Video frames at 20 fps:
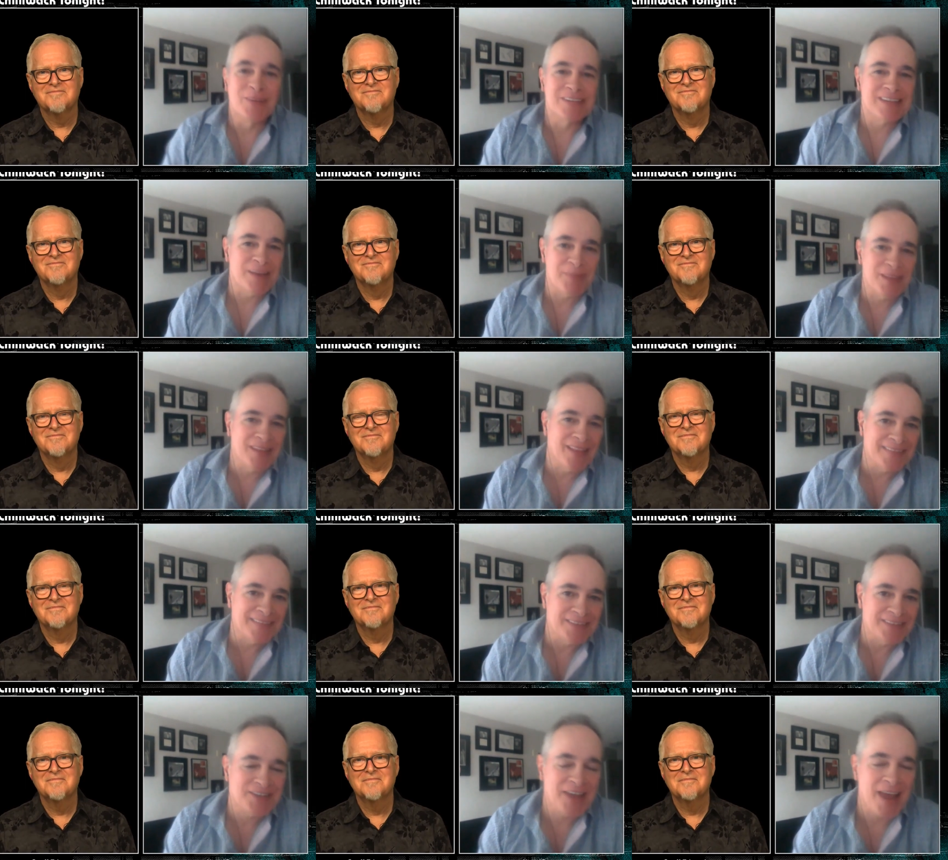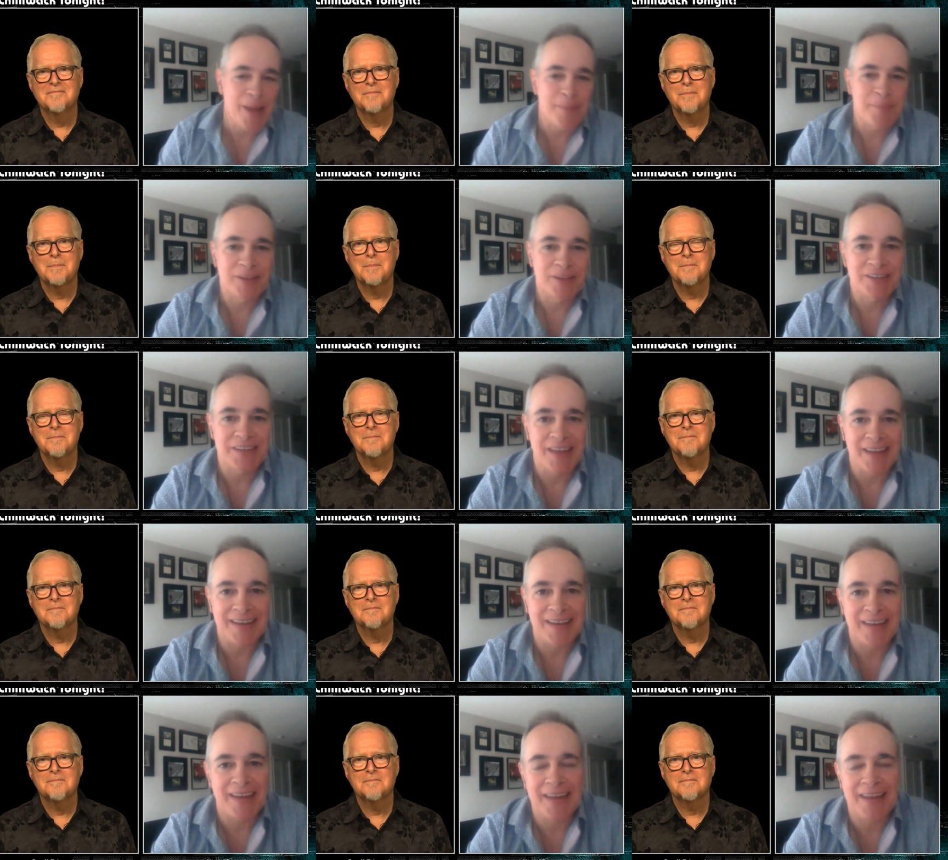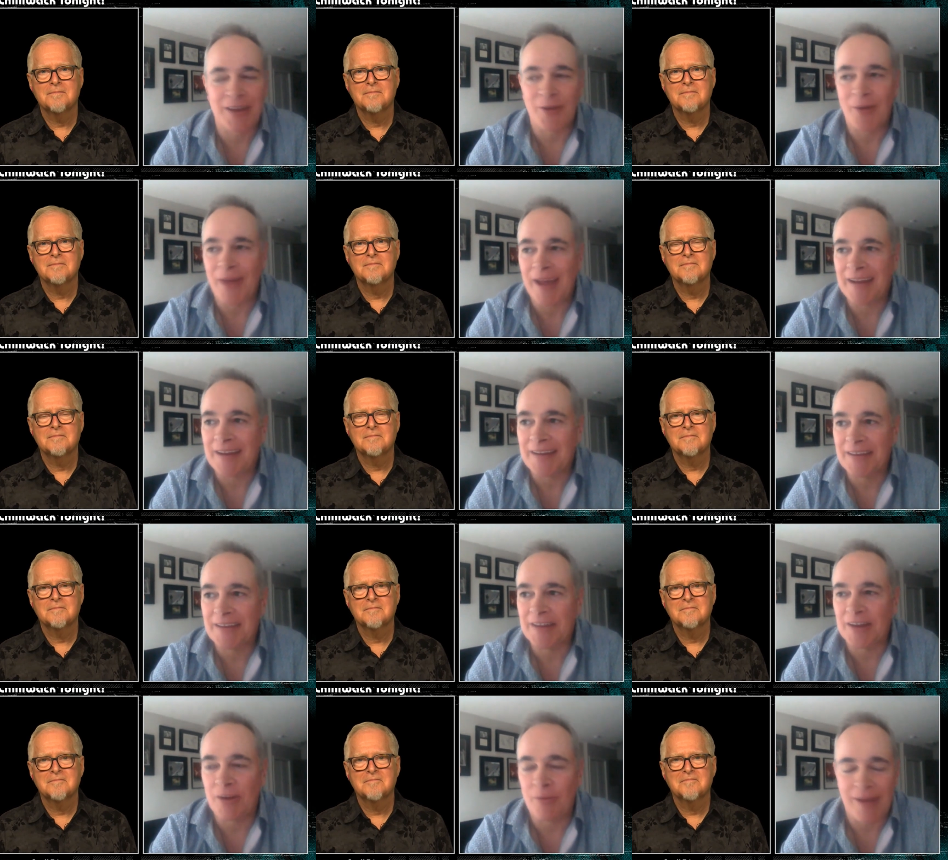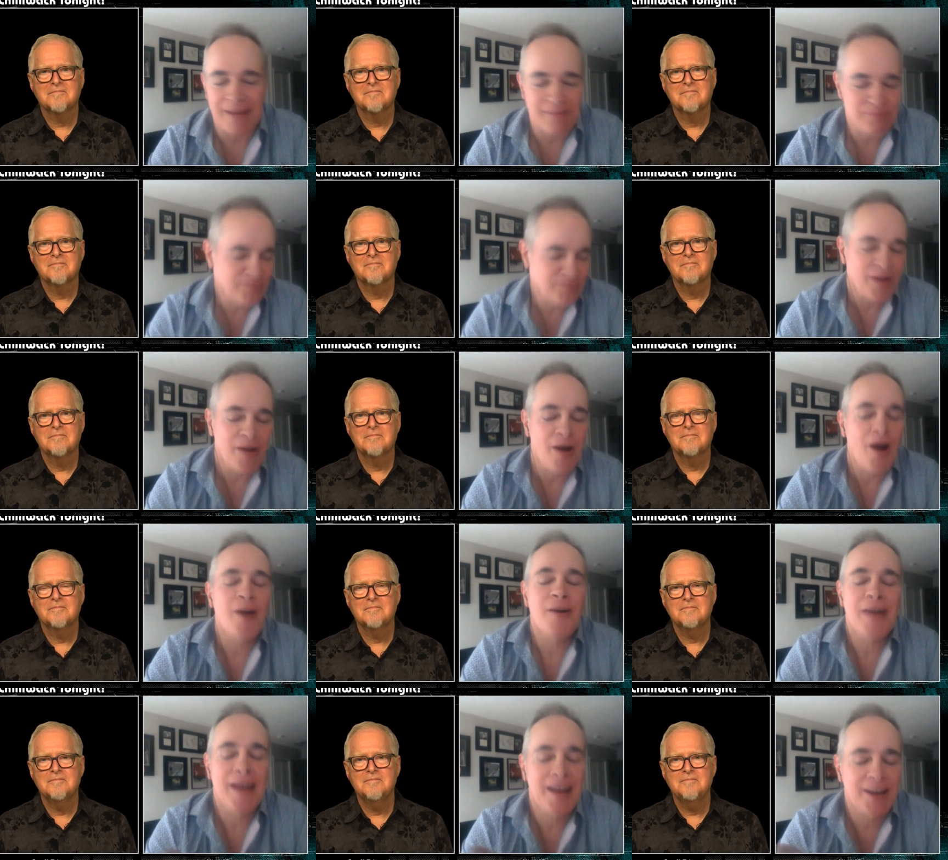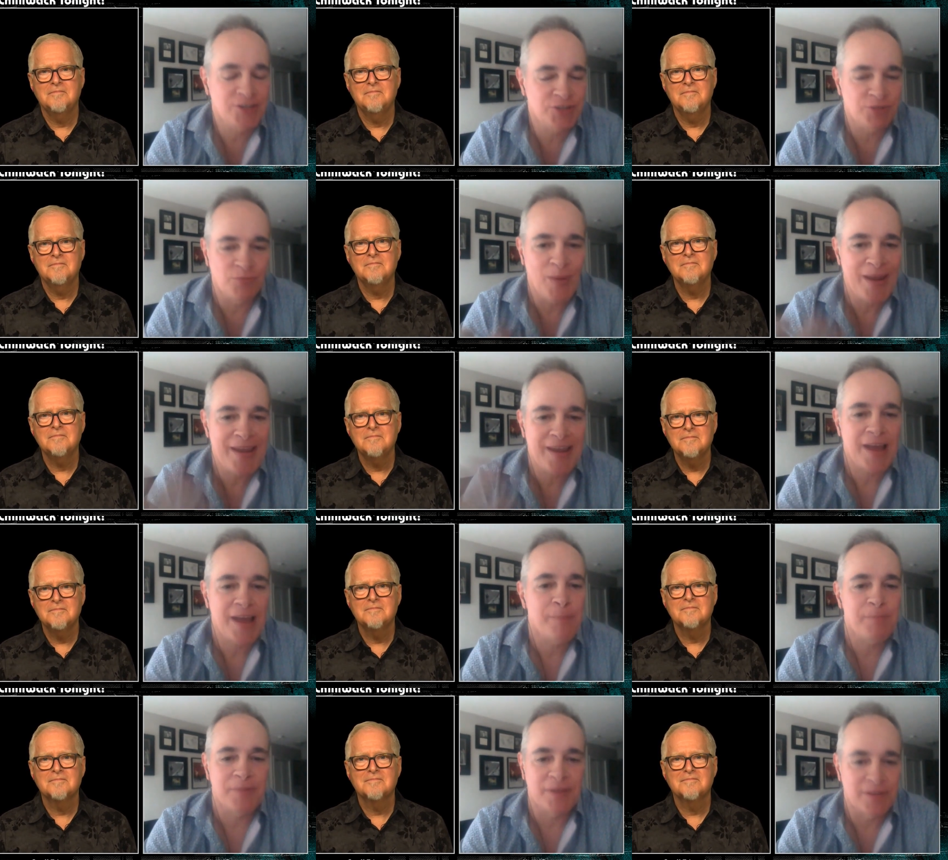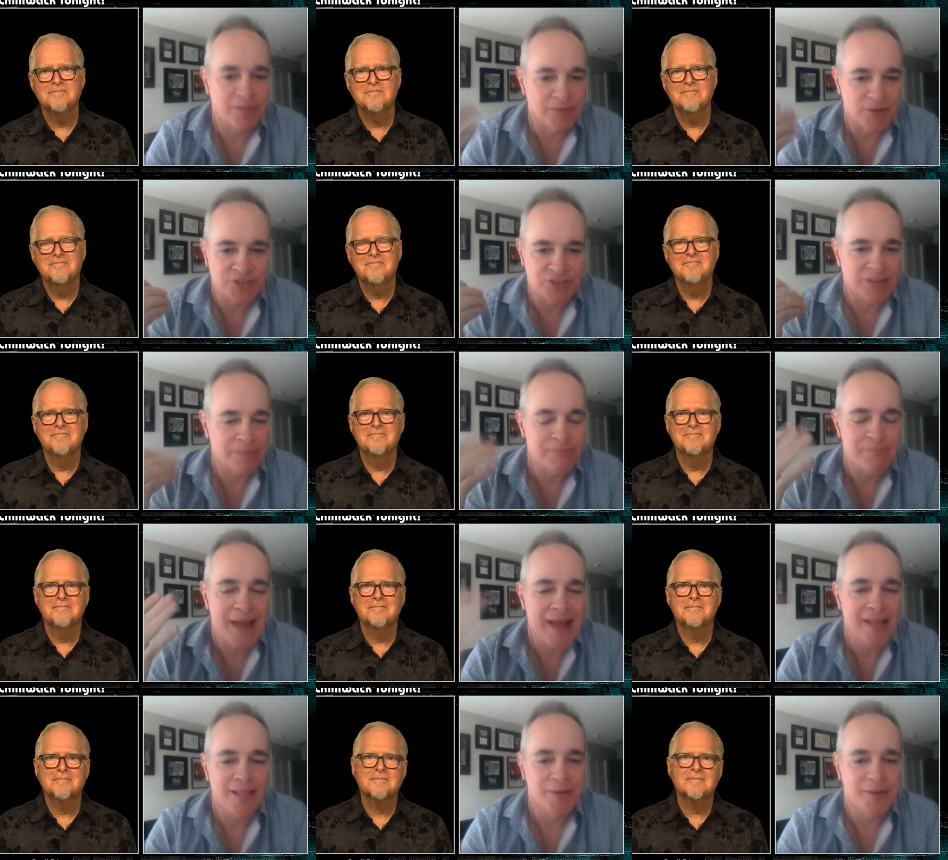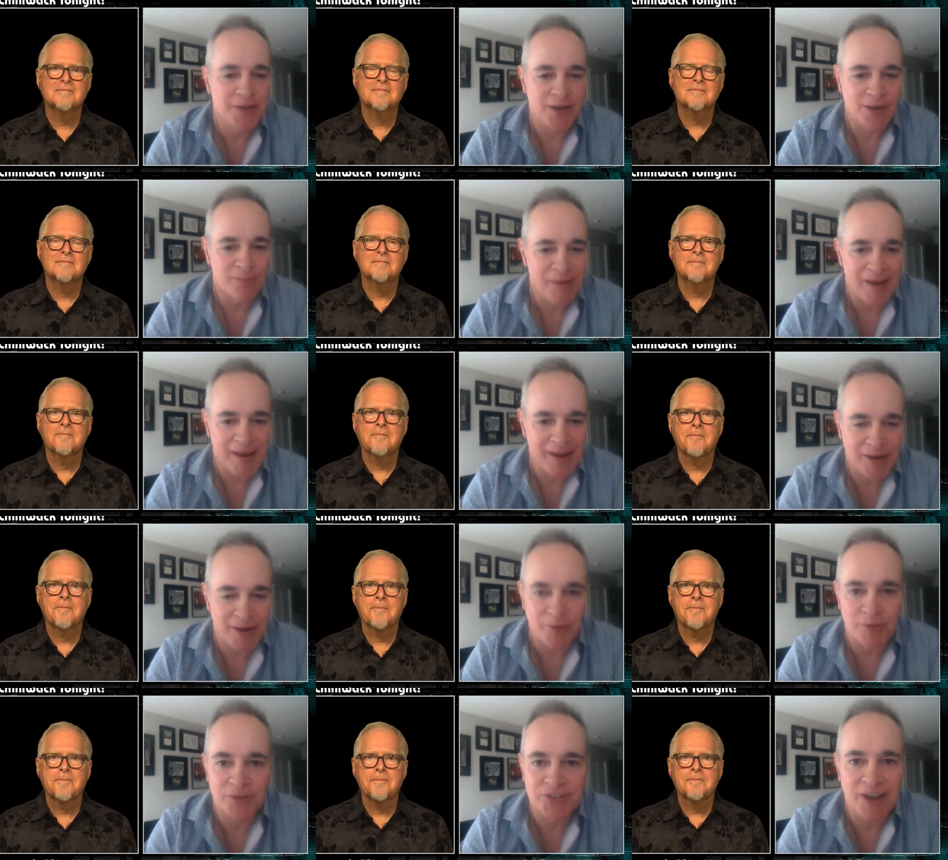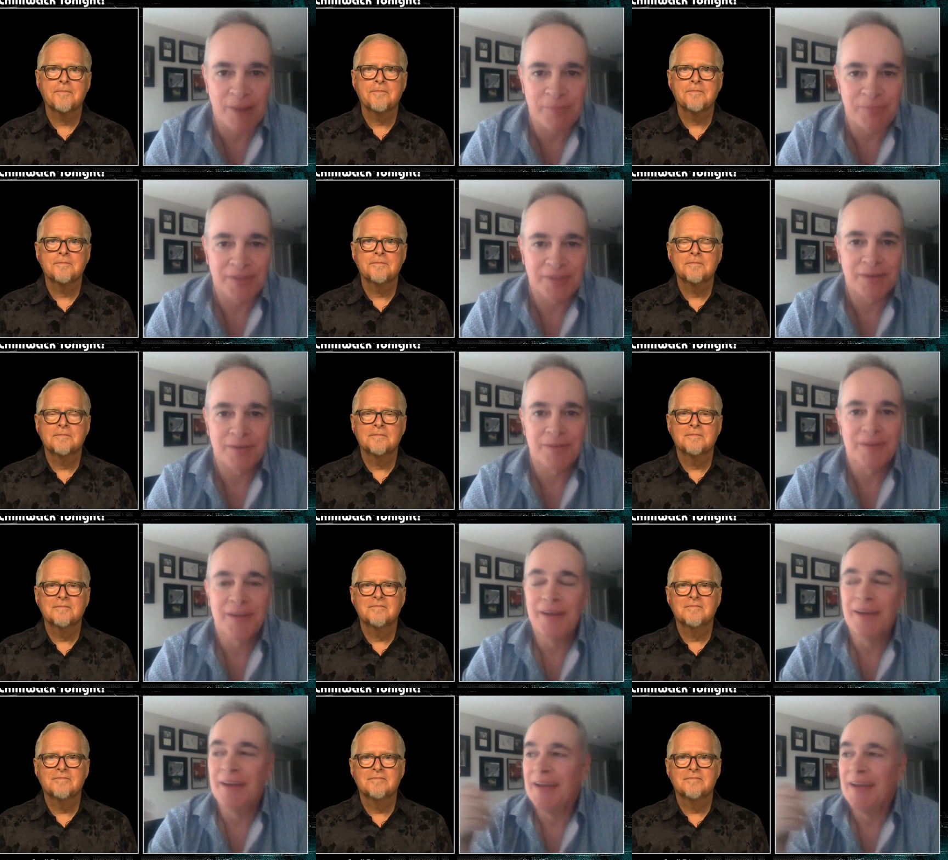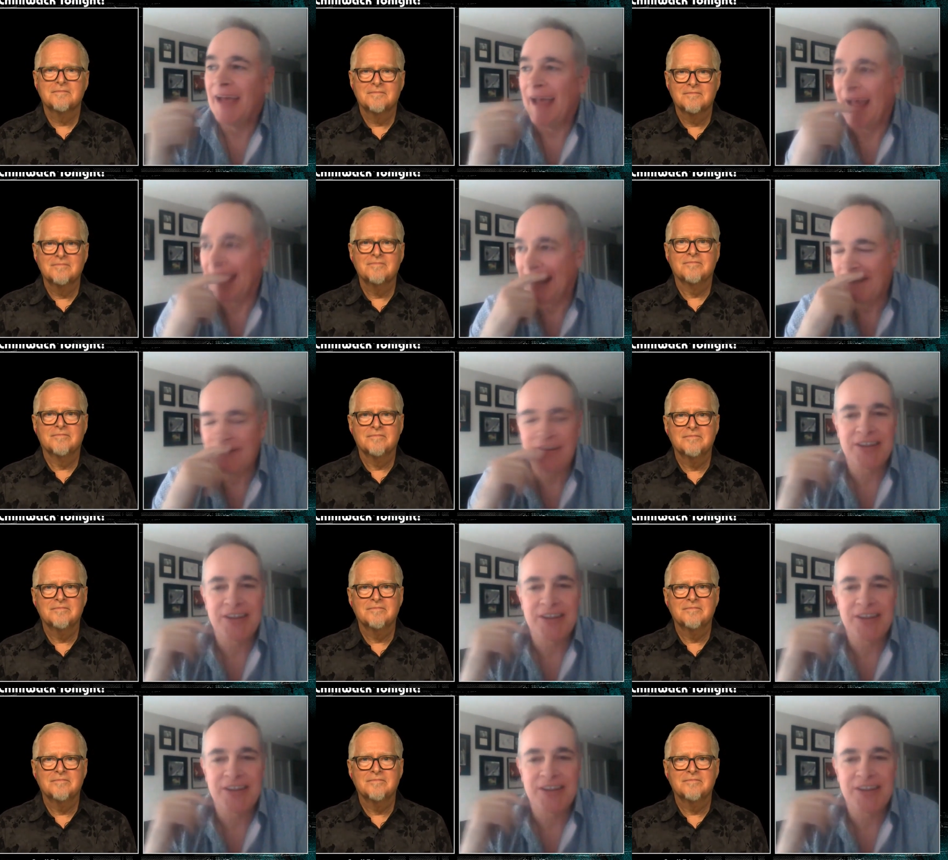Speaker 1: When something like this happens, like, our age, you wake up and there's some malady or pain or something. And